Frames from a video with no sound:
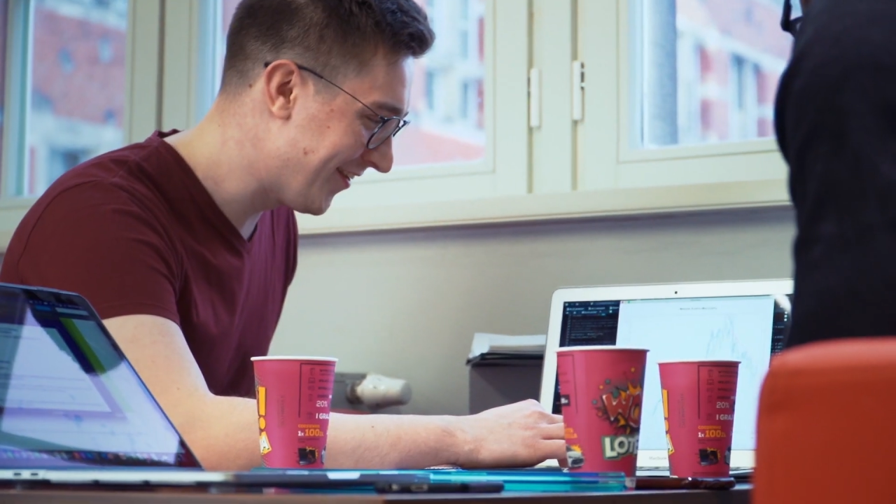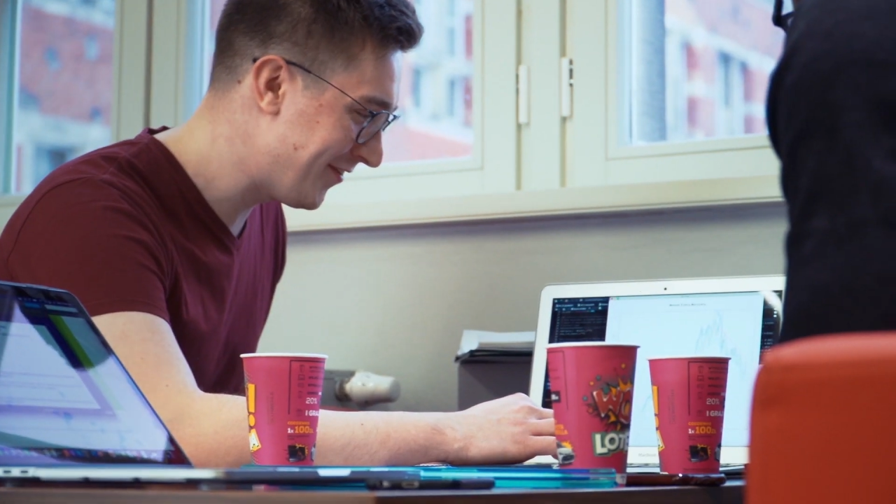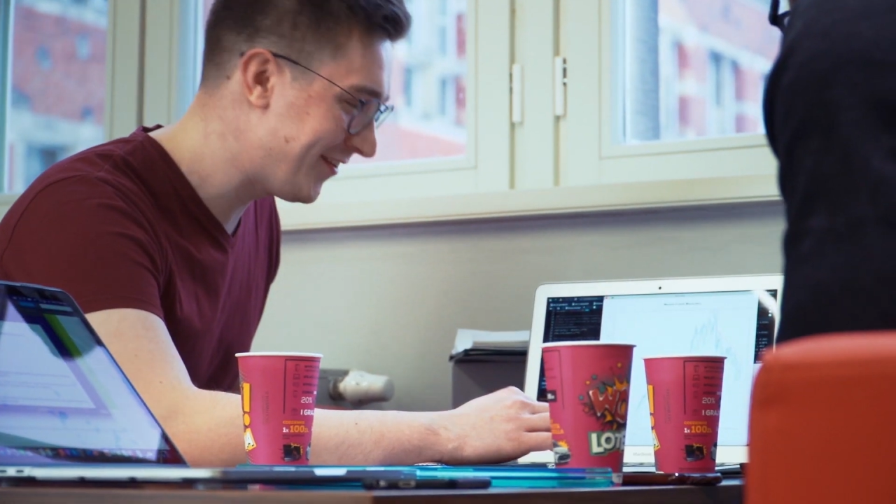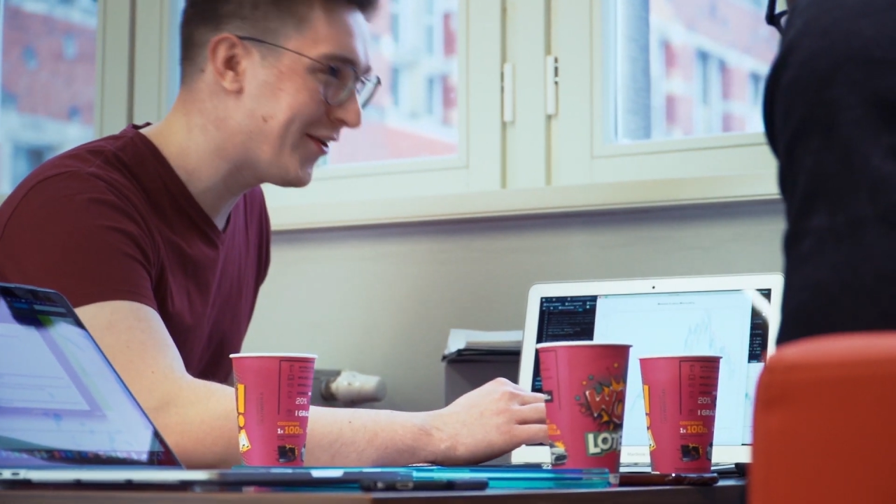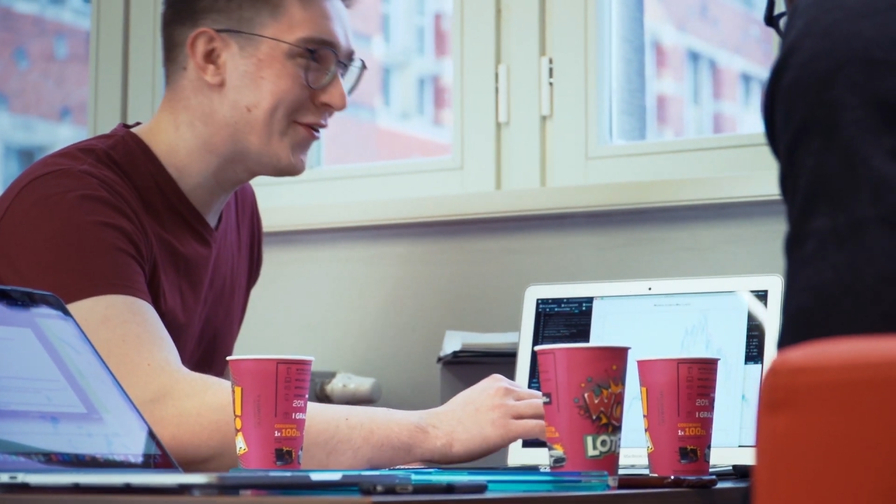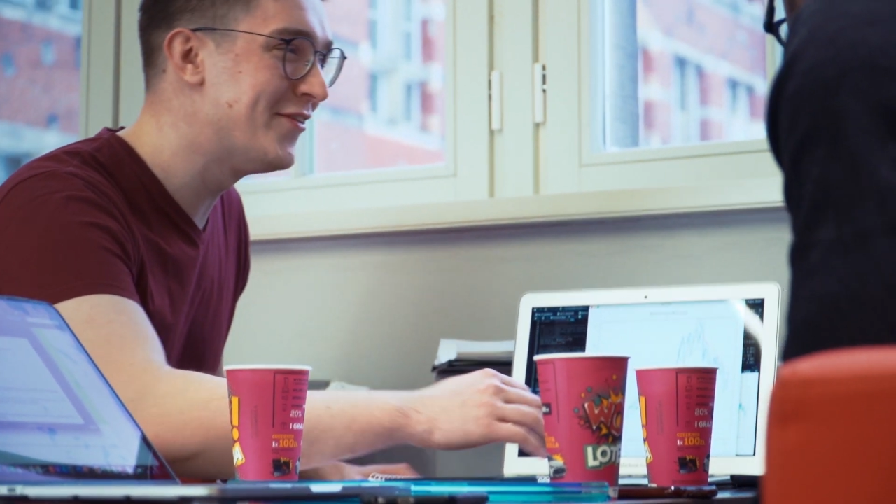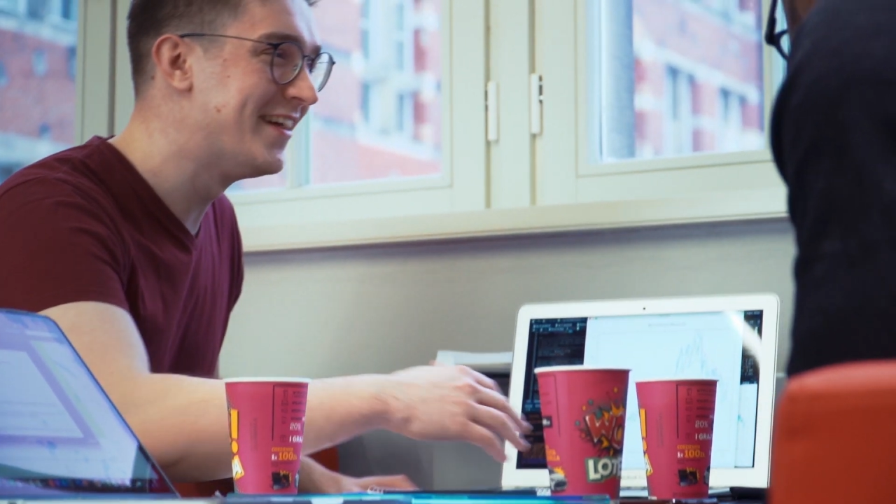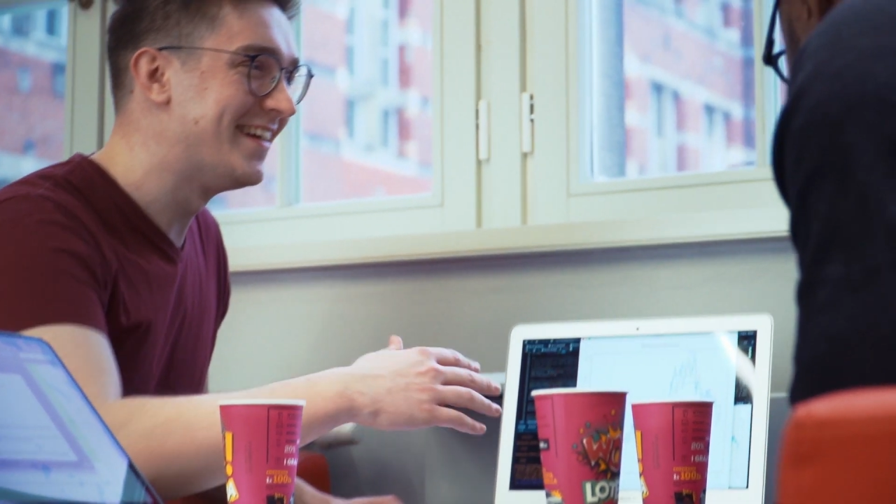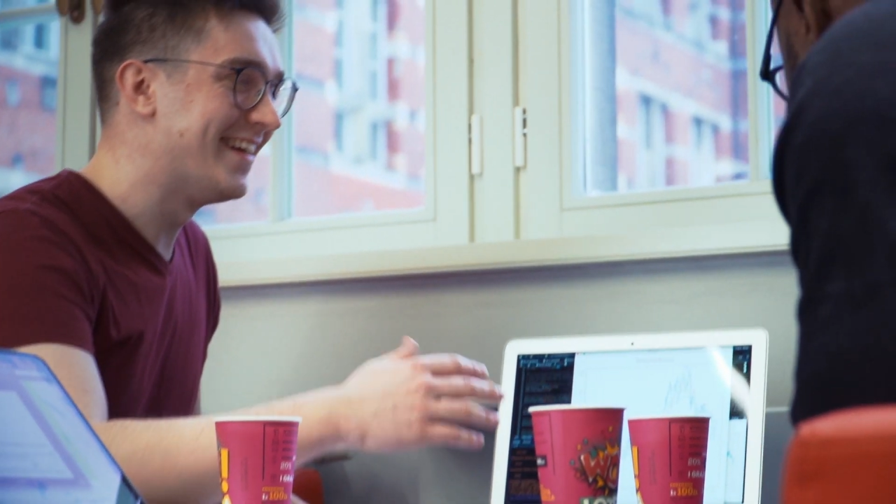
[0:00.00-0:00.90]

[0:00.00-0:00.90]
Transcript: and its partner